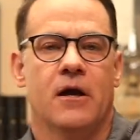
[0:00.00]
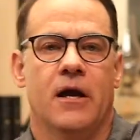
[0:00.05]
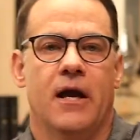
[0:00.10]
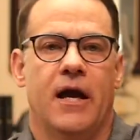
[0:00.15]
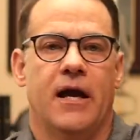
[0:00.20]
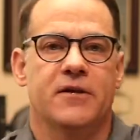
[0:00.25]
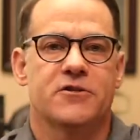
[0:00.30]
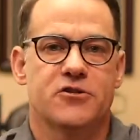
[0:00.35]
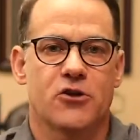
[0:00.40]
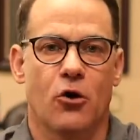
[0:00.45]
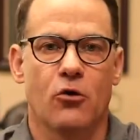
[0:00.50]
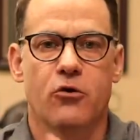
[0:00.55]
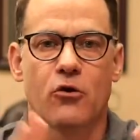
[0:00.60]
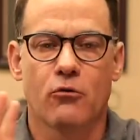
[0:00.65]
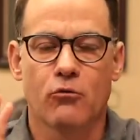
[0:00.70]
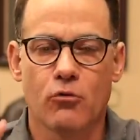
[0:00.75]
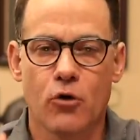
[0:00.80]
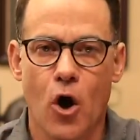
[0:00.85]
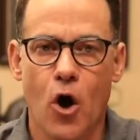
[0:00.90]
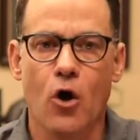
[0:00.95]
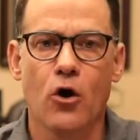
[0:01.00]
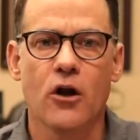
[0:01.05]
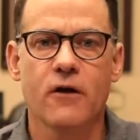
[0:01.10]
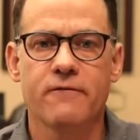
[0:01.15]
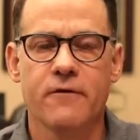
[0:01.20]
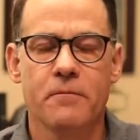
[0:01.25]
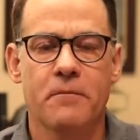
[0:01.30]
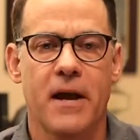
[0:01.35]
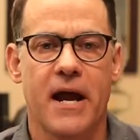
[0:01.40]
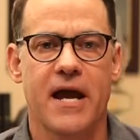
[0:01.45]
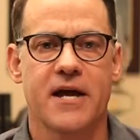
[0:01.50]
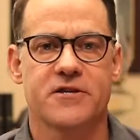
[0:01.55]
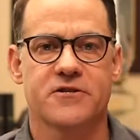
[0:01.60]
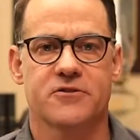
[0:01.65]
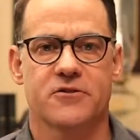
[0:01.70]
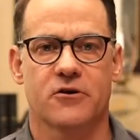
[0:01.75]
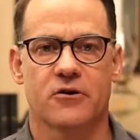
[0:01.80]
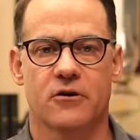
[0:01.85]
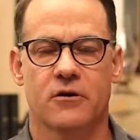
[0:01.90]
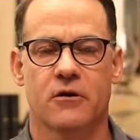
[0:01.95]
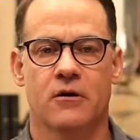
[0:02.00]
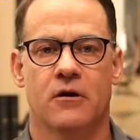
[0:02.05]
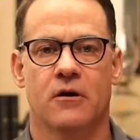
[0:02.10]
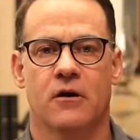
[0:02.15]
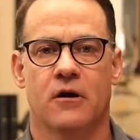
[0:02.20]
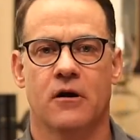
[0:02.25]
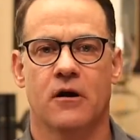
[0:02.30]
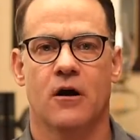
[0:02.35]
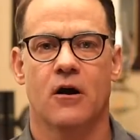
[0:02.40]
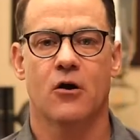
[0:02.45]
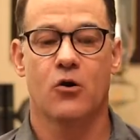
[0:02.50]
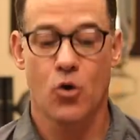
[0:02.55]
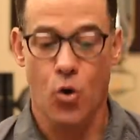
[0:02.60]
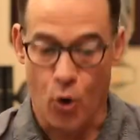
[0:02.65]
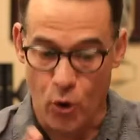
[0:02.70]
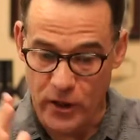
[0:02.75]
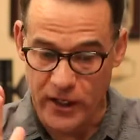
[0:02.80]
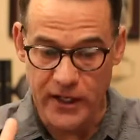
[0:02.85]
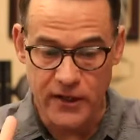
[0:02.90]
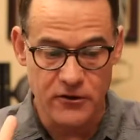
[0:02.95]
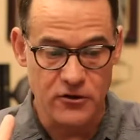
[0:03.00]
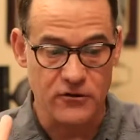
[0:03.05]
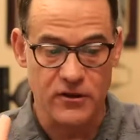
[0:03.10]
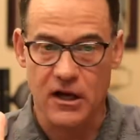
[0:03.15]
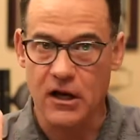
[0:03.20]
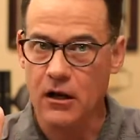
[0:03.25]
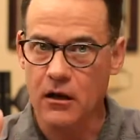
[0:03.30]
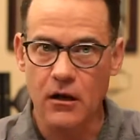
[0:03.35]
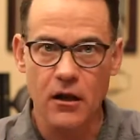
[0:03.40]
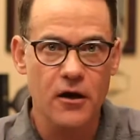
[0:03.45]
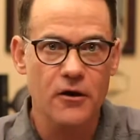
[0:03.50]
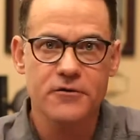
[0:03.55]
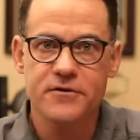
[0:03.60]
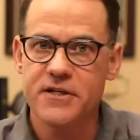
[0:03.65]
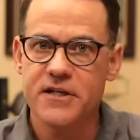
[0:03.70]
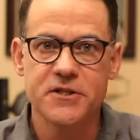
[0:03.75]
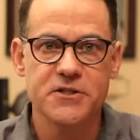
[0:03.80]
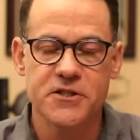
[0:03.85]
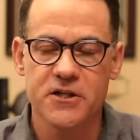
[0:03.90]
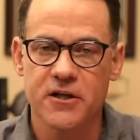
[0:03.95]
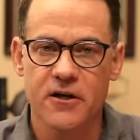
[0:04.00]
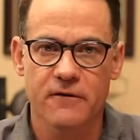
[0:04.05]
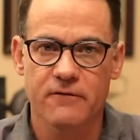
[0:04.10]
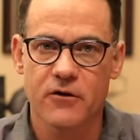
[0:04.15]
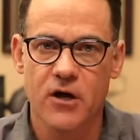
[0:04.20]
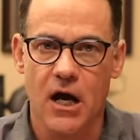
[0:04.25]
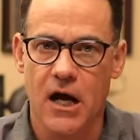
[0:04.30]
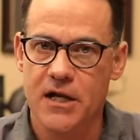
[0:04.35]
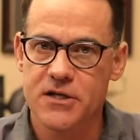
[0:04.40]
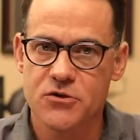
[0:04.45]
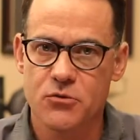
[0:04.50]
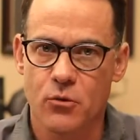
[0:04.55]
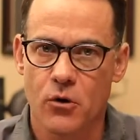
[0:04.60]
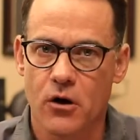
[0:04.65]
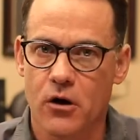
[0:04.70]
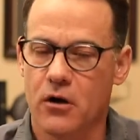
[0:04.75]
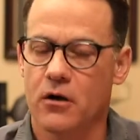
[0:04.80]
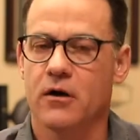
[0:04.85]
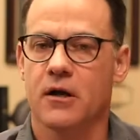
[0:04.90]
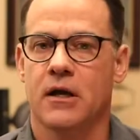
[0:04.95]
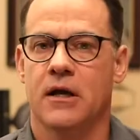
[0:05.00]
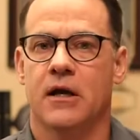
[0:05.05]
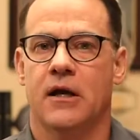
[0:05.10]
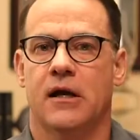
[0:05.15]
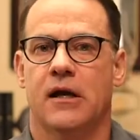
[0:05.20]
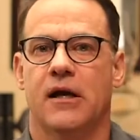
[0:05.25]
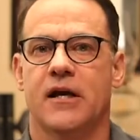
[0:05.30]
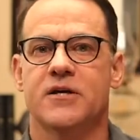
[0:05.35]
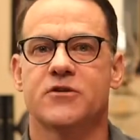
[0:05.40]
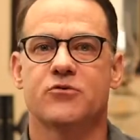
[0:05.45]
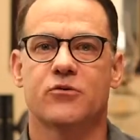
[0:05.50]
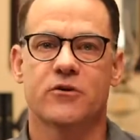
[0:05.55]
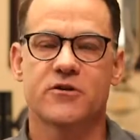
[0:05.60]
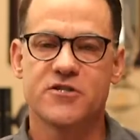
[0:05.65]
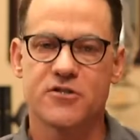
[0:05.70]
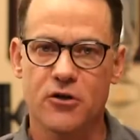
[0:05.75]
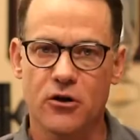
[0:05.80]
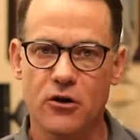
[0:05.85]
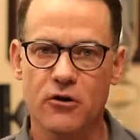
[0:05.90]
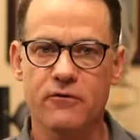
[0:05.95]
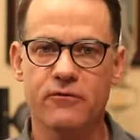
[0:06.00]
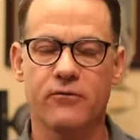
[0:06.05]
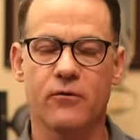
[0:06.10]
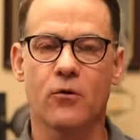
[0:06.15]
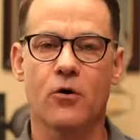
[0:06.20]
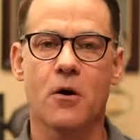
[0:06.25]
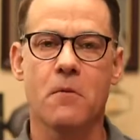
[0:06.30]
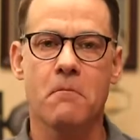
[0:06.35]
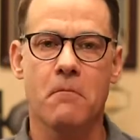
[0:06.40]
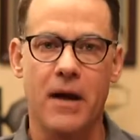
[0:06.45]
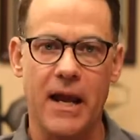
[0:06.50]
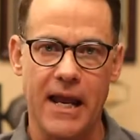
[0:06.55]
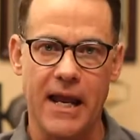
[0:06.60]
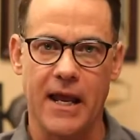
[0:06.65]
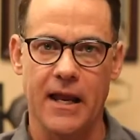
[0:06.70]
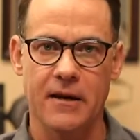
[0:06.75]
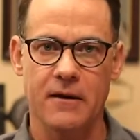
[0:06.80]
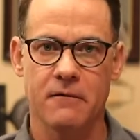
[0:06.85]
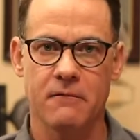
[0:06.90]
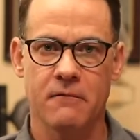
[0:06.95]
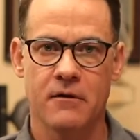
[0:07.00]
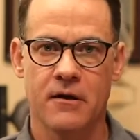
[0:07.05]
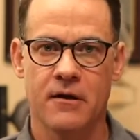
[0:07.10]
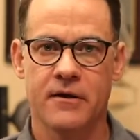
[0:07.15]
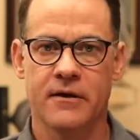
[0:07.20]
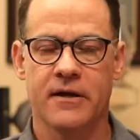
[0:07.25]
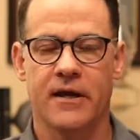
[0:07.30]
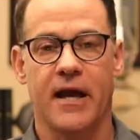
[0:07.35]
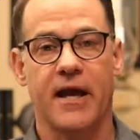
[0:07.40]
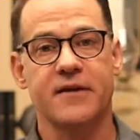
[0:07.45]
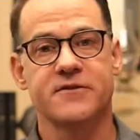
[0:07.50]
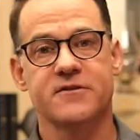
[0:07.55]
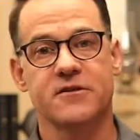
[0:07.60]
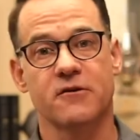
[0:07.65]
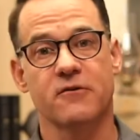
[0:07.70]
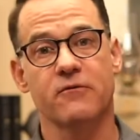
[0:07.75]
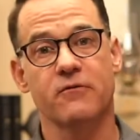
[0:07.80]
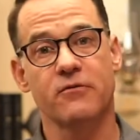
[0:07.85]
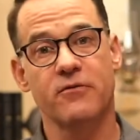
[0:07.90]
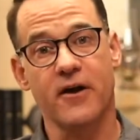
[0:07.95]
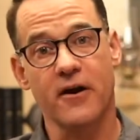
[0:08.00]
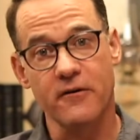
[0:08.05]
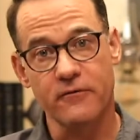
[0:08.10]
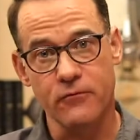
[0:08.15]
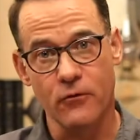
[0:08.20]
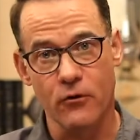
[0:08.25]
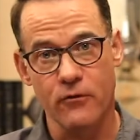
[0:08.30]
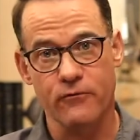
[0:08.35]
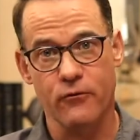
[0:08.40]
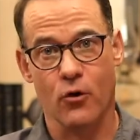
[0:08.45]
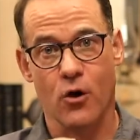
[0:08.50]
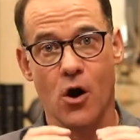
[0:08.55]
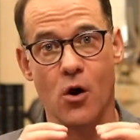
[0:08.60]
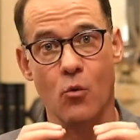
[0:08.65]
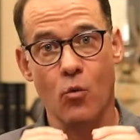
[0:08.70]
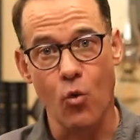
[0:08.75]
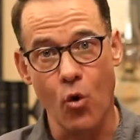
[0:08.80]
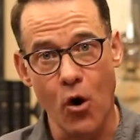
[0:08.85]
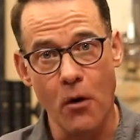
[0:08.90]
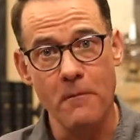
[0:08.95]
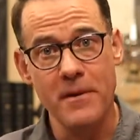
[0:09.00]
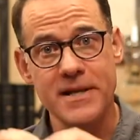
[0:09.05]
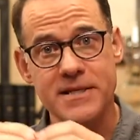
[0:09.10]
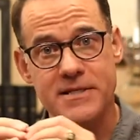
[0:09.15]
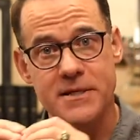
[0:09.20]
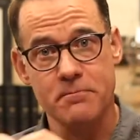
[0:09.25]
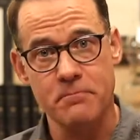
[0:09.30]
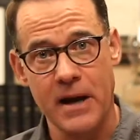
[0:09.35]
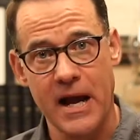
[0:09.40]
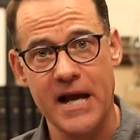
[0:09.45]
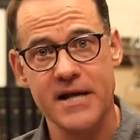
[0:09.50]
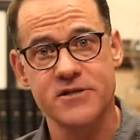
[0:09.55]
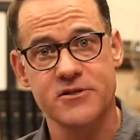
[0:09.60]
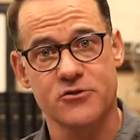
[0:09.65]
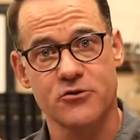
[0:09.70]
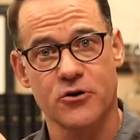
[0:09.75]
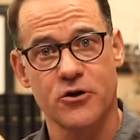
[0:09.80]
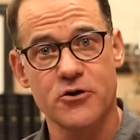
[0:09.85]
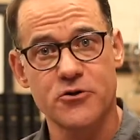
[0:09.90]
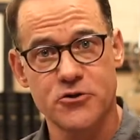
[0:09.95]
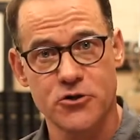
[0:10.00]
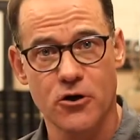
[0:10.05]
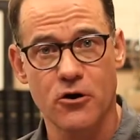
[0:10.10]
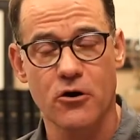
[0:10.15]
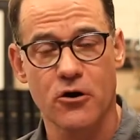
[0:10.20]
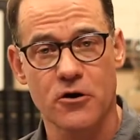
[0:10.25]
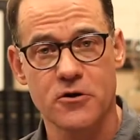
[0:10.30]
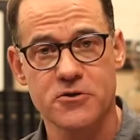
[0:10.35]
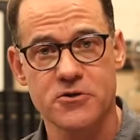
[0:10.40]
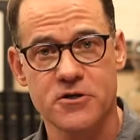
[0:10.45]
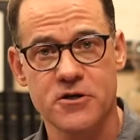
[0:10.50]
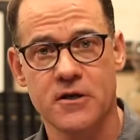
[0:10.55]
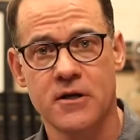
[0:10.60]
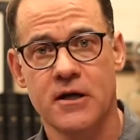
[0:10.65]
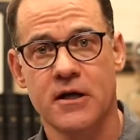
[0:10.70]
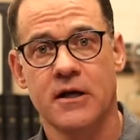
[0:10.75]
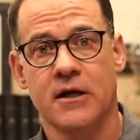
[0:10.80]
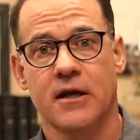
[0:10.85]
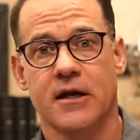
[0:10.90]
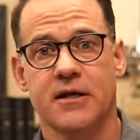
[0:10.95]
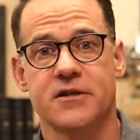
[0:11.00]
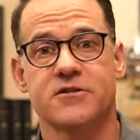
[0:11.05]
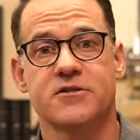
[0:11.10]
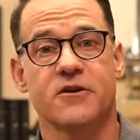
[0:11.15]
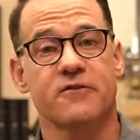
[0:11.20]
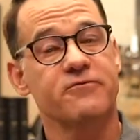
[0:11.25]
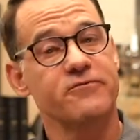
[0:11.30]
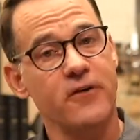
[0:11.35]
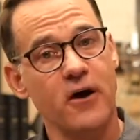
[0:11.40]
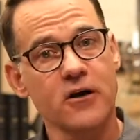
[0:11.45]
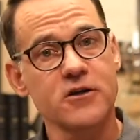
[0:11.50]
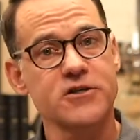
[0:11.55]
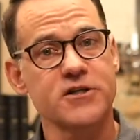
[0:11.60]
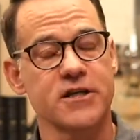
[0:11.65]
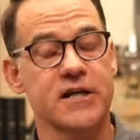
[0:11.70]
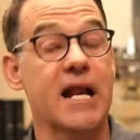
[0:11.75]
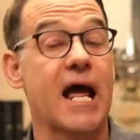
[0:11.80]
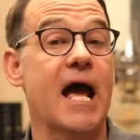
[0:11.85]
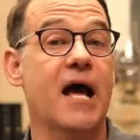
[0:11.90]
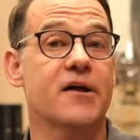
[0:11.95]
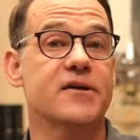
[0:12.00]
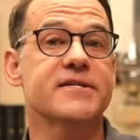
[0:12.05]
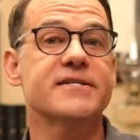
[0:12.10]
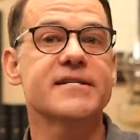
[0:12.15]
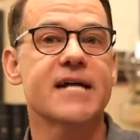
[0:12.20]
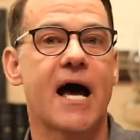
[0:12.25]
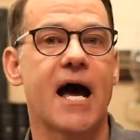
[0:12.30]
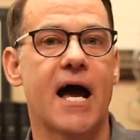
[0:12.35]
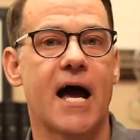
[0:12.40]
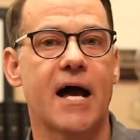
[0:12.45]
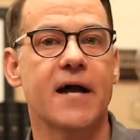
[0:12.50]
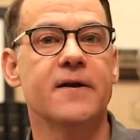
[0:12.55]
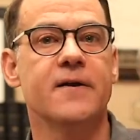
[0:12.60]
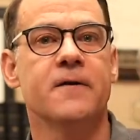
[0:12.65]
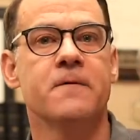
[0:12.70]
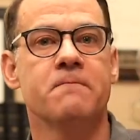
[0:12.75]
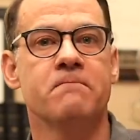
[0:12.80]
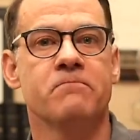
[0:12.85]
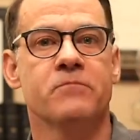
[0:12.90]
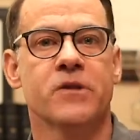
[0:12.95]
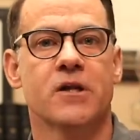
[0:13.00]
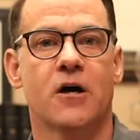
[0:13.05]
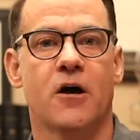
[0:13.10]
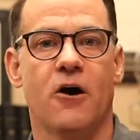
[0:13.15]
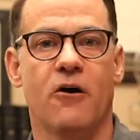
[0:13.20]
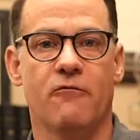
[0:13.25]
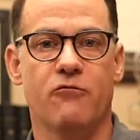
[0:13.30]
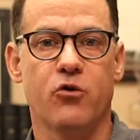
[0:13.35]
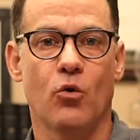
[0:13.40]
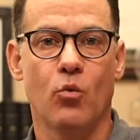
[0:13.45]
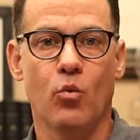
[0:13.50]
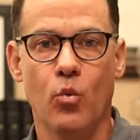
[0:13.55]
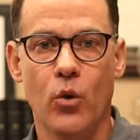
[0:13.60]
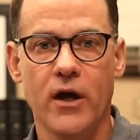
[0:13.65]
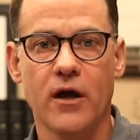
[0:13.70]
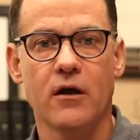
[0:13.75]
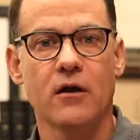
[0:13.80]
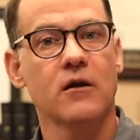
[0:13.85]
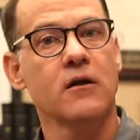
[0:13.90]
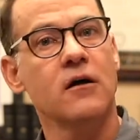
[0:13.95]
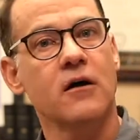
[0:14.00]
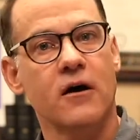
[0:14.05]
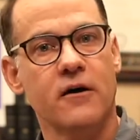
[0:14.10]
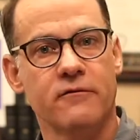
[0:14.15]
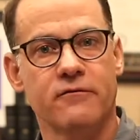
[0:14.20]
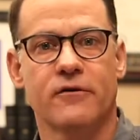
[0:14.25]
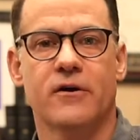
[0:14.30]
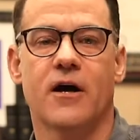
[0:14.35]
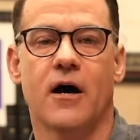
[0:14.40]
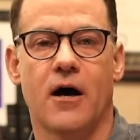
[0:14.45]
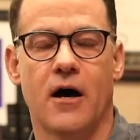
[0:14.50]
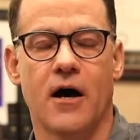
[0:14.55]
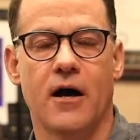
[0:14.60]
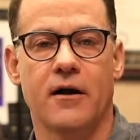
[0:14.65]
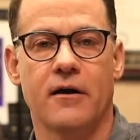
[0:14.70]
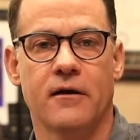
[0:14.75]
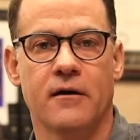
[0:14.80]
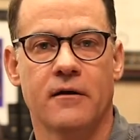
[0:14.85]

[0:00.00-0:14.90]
And so the role of a pastor, according to the clear teaching of God's word, is reserved for a man. And so, therefore, for a woman to pastor a church is to function outside of the will of God.